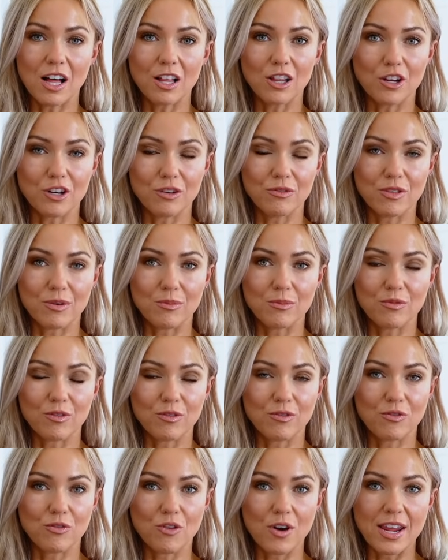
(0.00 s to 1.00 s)
a lot of them for
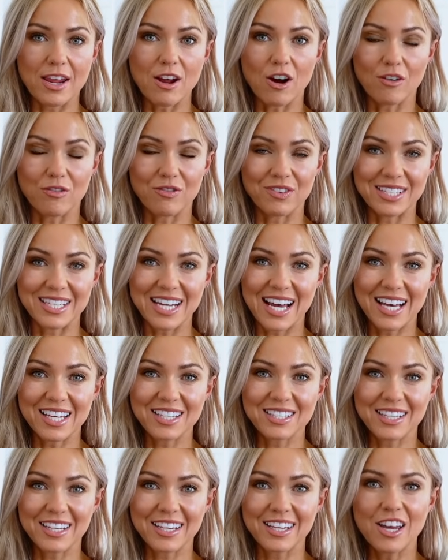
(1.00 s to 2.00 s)
free, are
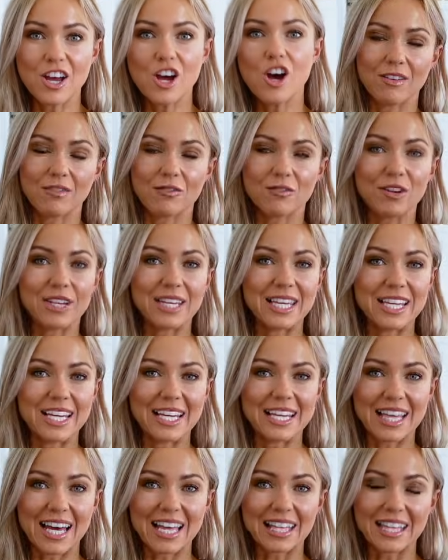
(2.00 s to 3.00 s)
fantastic for
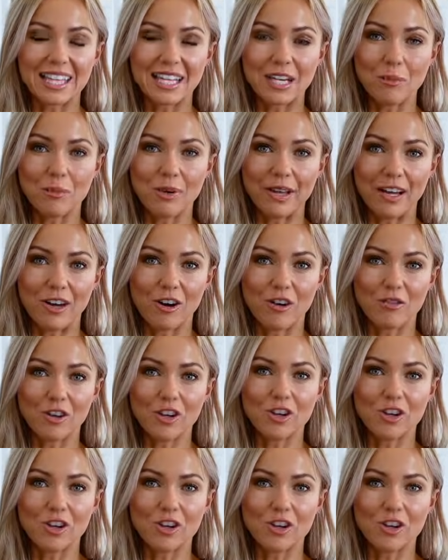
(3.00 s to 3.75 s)
gaining that little bit of